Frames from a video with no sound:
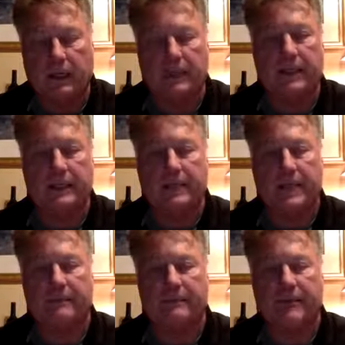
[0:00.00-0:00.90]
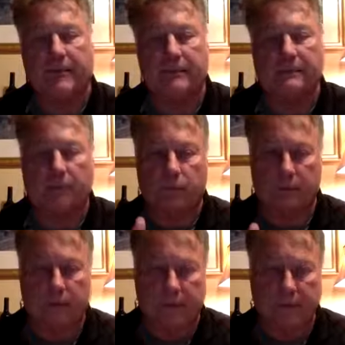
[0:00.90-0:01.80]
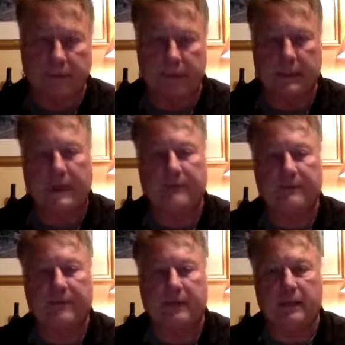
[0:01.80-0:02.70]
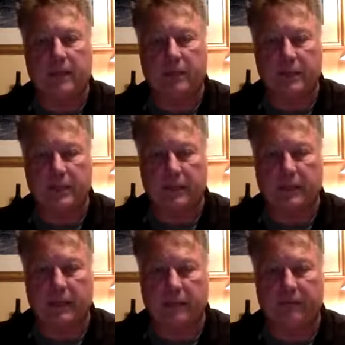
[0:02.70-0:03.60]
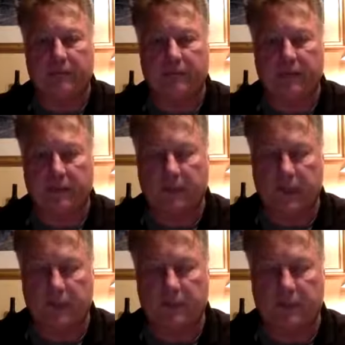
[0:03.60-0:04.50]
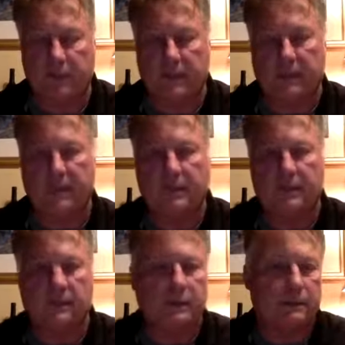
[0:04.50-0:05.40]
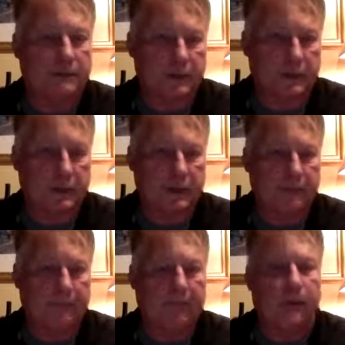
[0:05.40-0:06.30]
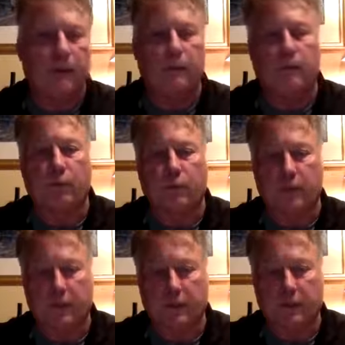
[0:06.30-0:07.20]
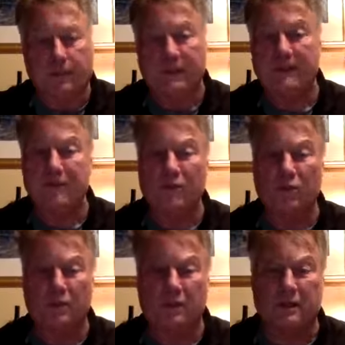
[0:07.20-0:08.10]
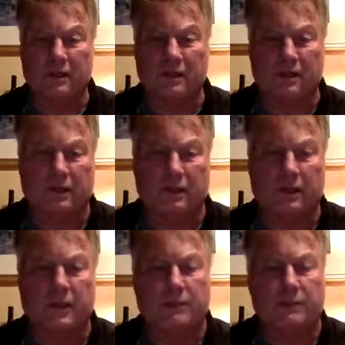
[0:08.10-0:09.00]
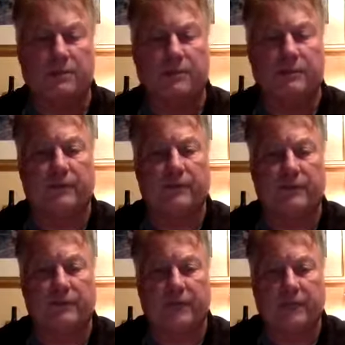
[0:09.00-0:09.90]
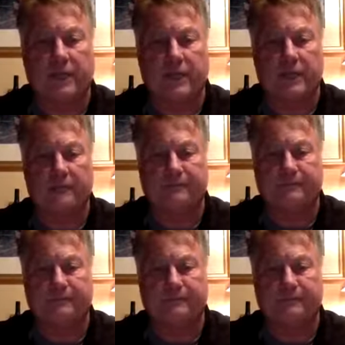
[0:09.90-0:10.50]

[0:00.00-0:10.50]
in Napa Valley. But remember, in Napa Valley, we don't have the variations that they do in Burgundy, Bordeaux. Even Oregon to the north has much more vintage variation